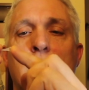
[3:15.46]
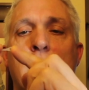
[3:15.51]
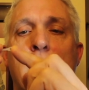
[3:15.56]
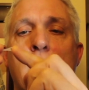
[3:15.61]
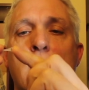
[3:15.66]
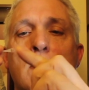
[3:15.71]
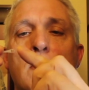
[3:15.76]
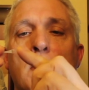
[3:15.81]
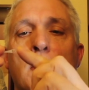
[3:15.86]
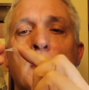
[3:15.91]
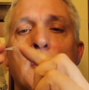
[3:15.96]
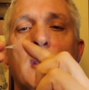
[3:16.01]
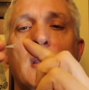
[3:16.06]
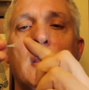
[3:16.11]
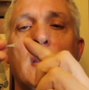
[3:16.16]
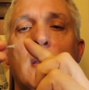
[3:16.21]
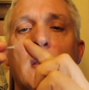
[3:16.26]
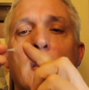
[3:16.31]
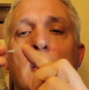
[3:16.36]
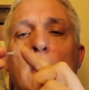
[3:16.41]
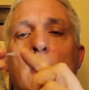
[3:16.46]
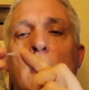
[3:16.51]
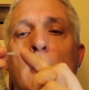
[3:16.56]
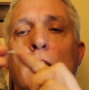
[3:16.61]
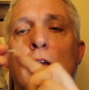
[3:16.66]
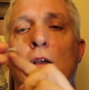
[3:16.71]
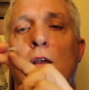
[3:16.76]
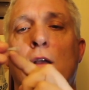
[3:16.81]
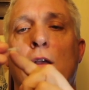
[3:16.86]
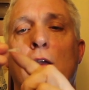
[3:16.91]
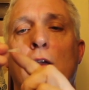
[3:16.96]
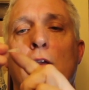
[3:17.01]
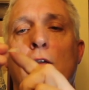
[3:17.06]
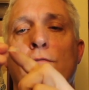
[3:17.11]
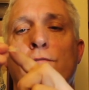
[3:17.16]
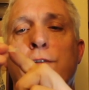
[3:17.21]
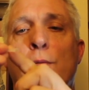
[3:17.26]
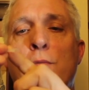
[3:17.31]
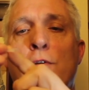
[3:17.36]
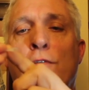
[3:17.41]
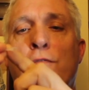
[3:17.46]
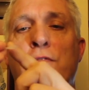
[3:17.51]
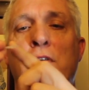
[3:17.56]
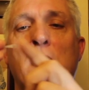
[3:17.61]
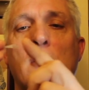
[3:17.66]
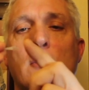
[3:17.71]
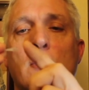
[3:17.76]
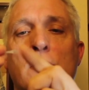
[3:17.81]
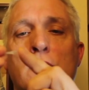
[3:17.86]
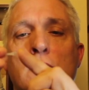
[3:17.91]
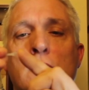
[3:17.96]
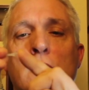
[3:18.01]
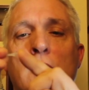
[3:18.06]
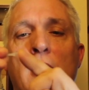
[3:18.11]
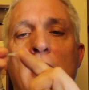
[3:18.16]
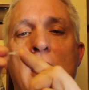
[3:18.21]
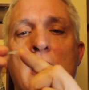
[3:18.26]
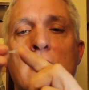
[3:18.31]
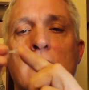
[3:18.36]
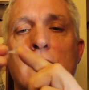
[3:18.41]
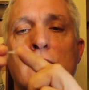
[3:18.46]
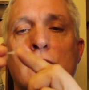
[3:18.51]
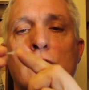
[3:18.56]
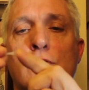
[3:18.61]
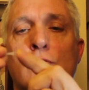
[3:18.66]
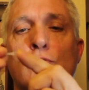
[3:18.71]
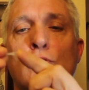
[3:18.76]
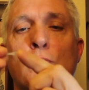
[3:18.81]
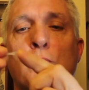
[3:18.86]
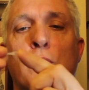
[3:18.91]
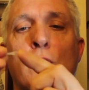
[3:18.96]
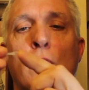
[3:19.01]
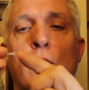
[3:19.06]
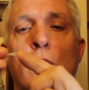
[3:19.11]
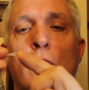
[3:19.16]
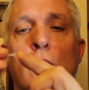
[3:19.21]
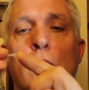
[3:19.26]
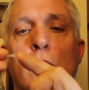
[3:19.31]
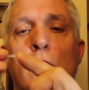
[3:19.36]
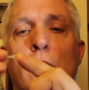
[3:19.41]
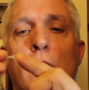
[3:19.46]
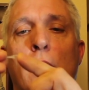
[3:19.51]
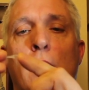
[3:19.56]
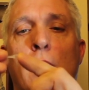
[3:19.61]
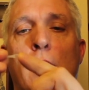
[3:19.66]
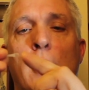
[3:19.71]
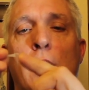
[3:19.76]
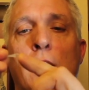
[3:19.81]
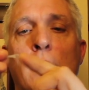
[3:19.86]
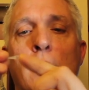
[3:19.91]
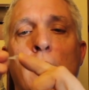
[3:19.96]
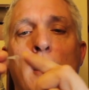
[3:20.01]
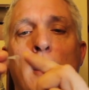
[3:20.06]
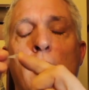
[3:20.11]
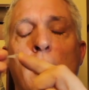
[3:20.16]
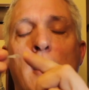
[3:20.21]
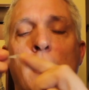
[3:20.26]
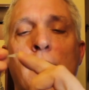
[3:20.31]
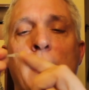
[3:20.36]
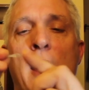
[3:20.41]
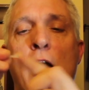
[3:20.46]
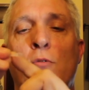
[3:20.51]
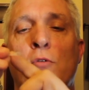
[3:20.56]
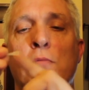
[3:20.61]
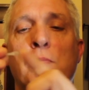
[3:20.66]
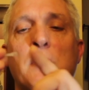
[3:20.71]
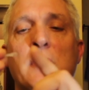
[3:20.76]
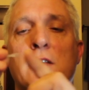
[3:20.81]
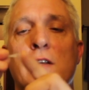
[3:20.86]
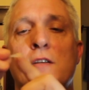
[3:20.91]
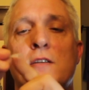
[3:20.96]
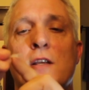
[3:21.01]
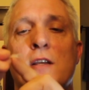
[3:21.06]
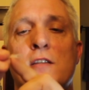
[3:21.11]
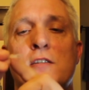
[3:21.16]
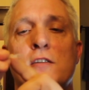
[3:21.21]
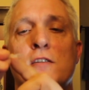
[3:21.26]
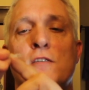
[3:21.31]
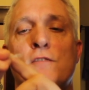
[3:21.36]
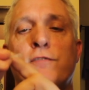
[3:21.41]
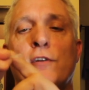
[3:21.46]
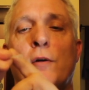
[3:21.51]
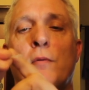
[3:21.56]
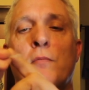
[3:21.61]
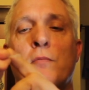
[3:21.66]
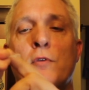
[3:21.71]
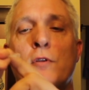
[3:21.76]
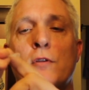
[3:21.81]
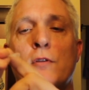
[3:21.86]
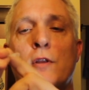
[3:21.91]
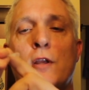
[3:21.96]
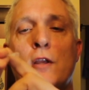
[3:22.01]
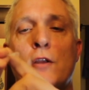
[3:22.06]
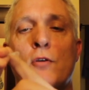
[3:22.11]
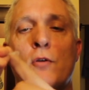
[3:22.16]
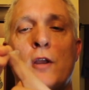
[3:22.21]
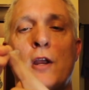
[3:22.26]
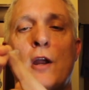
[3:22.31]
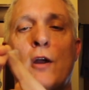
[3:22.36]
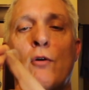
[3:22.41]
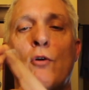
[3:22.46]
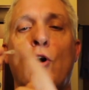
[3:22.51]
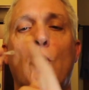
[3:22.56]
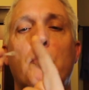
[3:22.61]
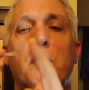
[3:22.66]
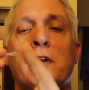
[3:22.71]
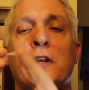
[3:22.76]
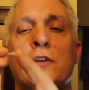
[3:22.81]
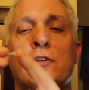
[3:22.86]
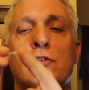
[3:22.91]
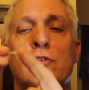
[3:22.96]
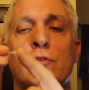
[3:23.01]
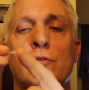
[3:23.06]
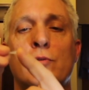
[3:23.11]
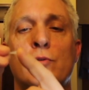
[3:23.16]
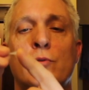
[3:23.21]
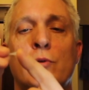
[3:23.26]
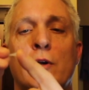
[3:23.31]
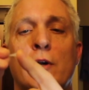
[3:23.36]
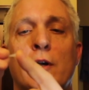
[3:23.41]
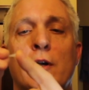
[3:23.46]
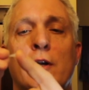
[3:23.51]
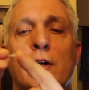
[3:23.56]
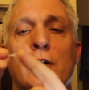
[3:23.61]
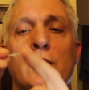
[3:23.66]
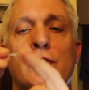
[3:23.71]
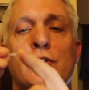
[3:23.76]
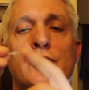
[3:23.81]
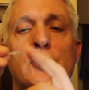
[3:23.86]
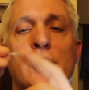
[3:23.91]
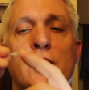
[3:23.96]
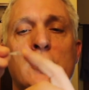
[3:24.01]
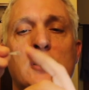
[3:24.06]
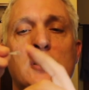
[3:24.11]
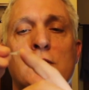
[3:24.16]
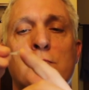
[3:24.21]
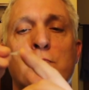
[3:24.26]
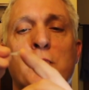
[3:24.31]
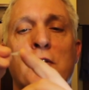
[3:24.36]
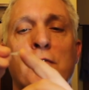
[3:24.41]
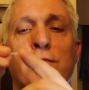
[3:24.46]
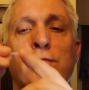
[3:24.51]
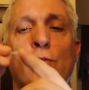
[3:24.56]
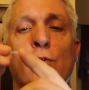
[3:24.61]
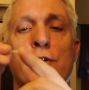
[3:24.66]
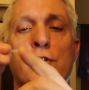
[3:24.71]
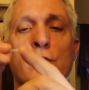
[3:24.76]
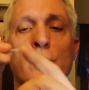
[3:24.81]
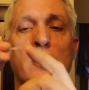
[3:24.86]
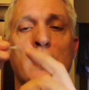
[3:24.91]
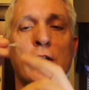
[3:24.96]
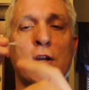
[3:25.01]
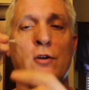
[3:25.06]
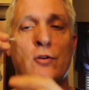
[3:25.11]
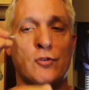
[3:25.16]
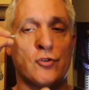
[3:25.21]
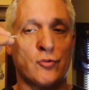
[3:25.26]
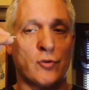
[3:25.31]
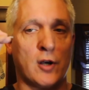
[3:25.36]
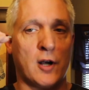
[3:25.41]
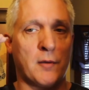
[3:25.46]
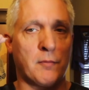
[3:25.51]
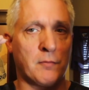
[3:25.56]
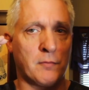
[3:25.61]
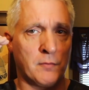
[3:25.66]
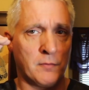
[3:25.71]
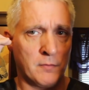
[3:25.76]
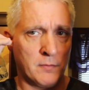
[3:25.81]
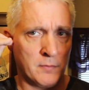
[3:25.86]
that you think from your fingers to the end of the scoop, and that would be the distance from your ear opening to just before your eardrum.